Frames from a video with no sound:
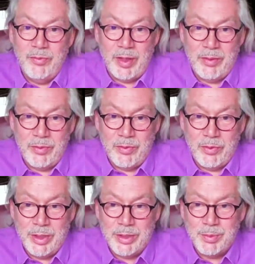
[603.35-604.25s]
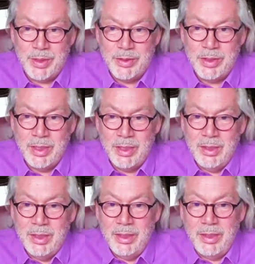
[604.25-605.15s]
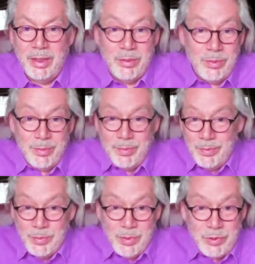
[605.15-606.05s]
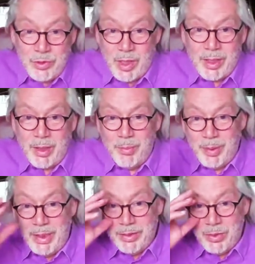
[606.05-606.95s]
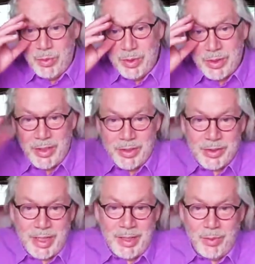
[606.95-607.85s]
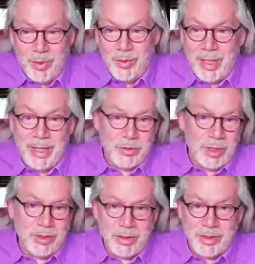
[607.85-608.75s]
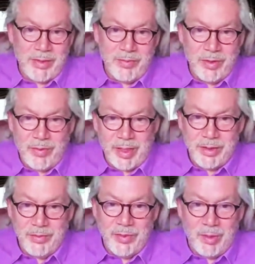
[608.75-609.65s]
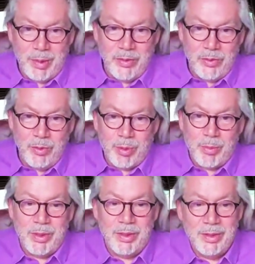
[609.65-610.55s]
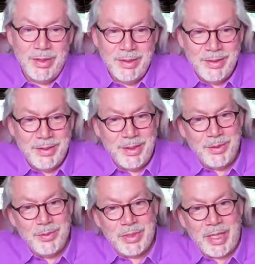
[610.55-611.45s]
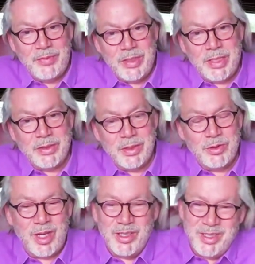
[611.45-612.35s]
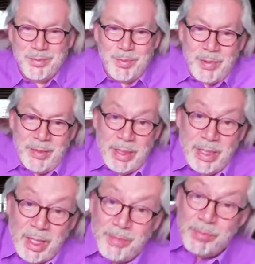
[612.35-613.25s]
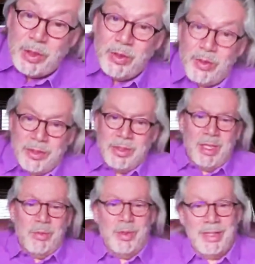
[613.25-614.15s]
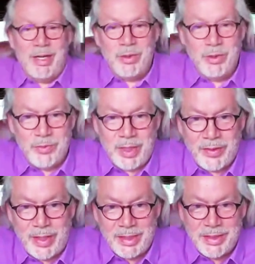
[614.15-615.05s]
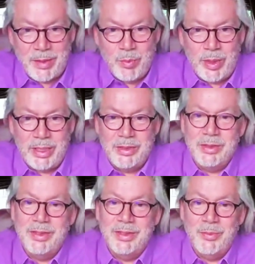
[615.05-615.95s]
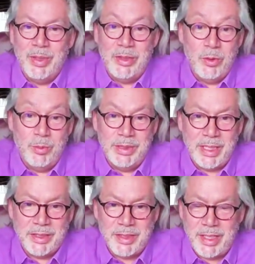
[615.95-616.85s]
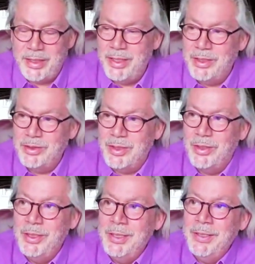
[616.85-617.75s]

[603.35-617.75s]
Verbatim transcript: in favor of Christmas, you know, drug companies are always going to say, well, our drugs are safe and effective and they've been through proper you know, safety testing trials. Uh, but I'm curious, is that, well, how can you have done that in 10 weeks you know, when it normally mm takes 10 years? So,